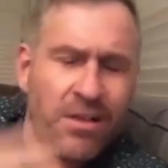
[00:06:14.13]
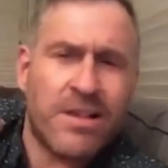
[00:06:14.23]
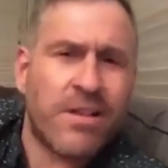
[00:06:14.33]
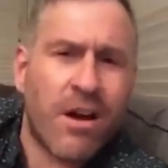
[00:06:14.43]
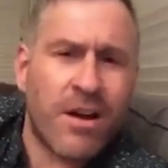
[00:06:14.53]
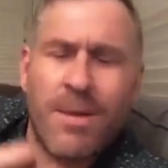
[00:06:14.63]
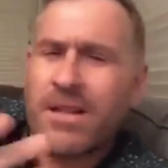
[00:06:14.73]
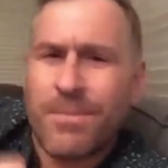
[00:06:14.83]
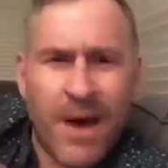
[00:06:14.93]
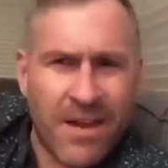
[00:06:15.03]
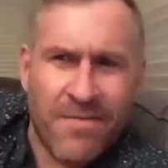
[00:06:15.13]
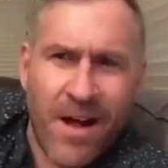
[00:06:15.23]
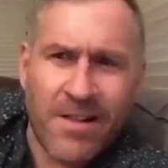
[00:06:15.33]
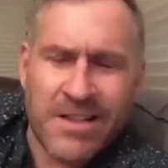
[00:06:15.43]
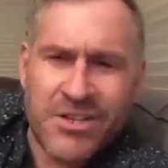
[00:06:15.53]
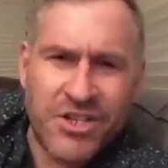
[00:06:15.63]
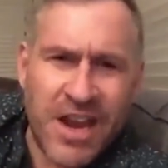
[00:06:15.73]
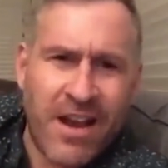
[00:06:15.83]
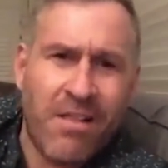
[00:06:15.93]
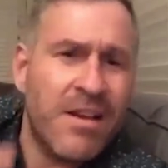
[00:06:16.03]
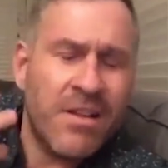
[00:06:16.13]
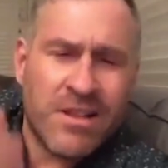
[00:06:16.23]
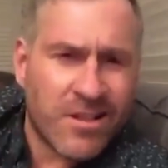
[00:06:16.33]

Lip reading: Let's talk about the pedophiles in jail.